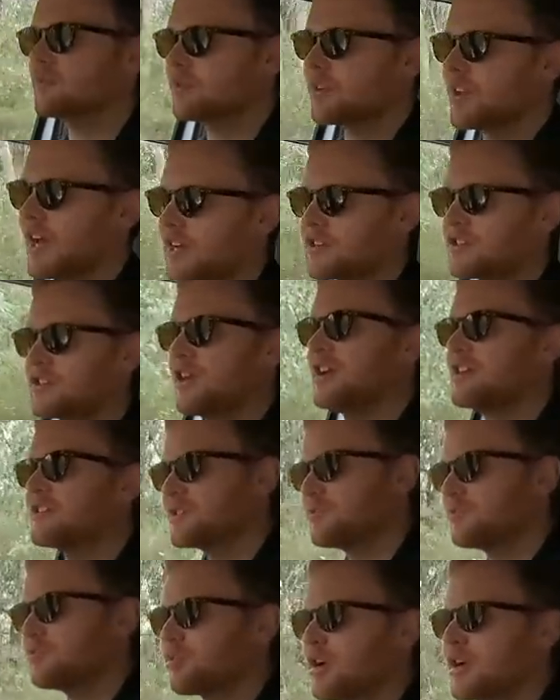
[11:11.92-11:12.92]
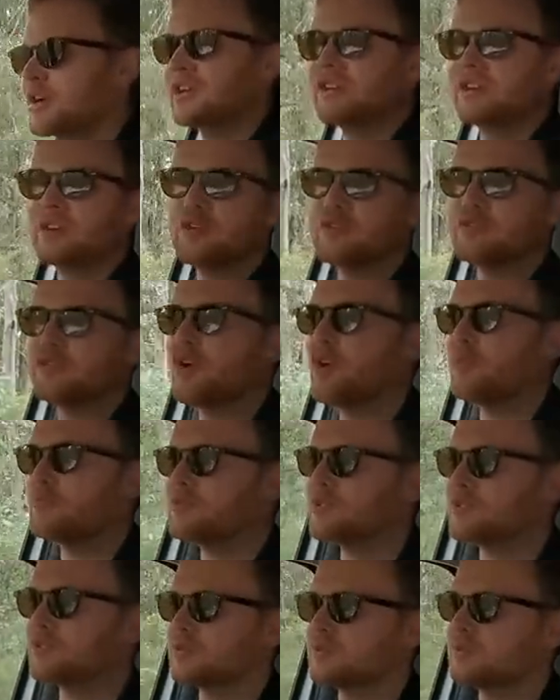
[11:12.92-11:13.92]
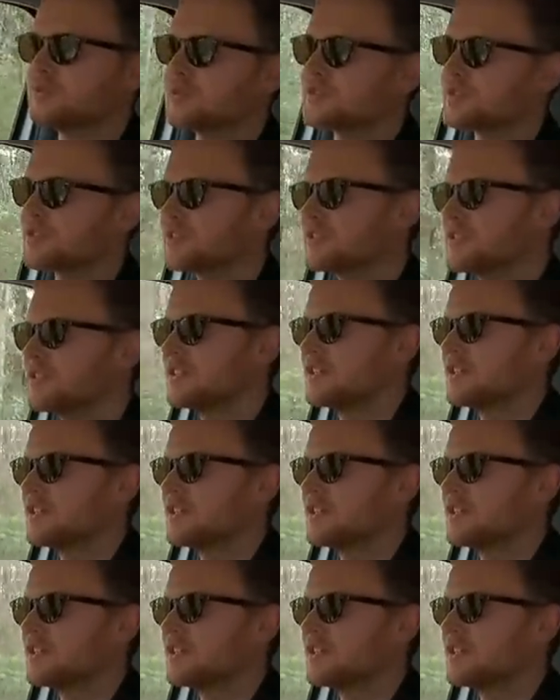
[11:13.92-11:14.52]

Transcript: or catch it as you're braking over obstacles